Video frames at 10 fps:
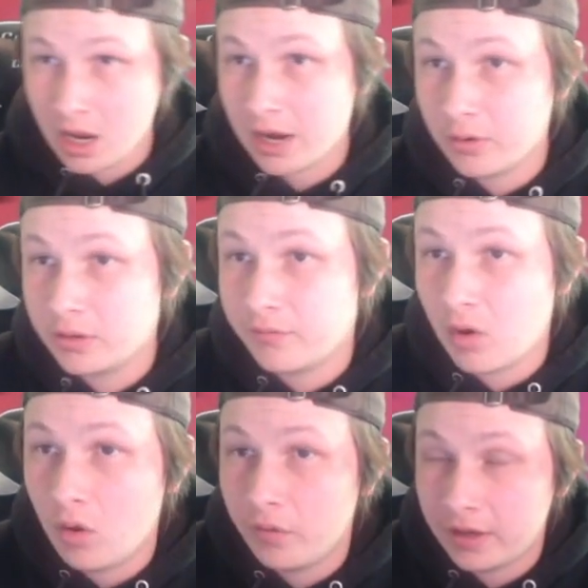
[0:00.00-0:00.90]
I know I live
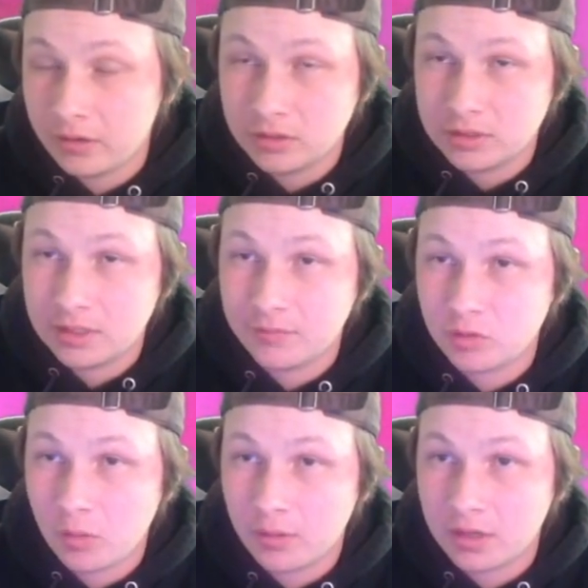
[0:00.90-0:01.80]
all that good stuff. So
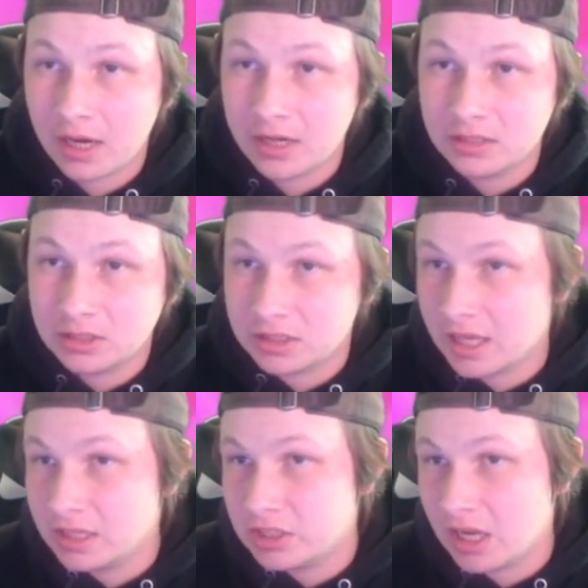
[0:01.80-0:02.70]
I want to kind of just
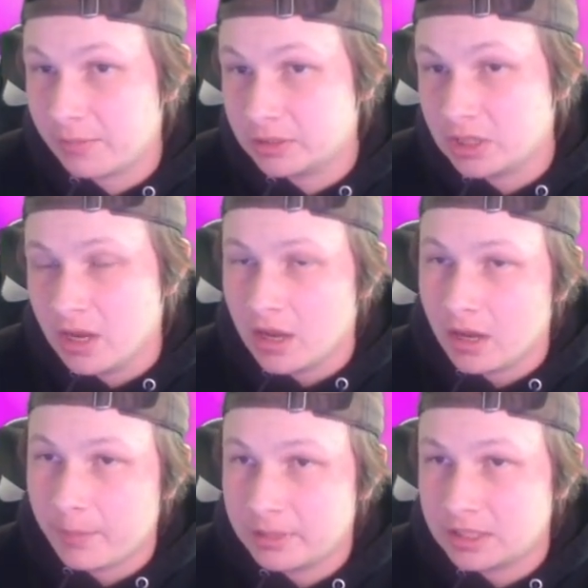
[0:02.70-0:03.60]
gauge damage,
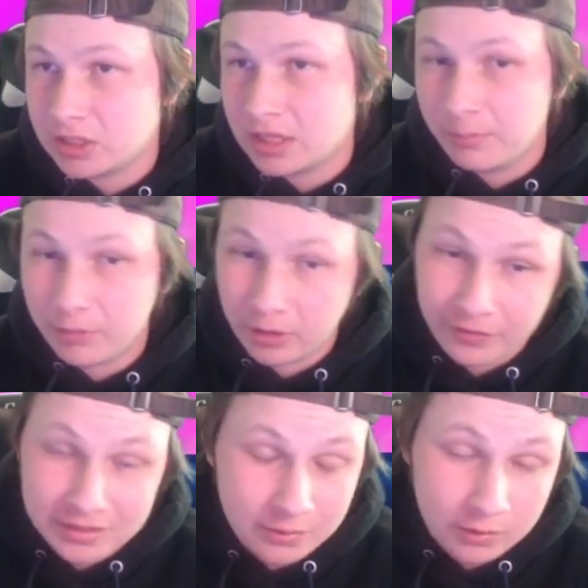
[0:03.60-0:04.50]
potentially get a burn on
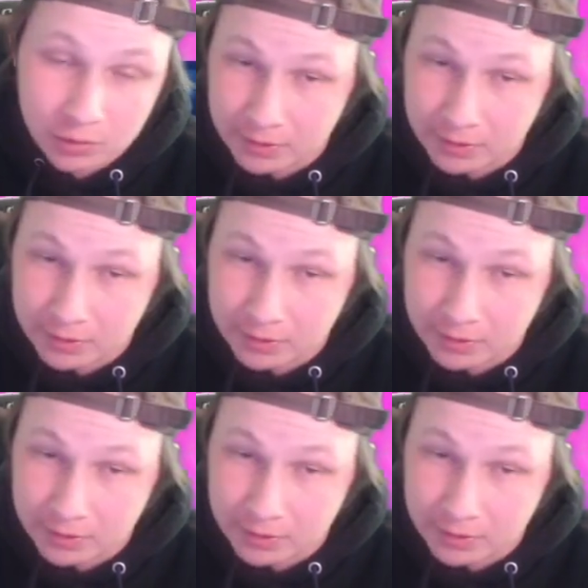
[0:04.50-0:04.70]
this thing, which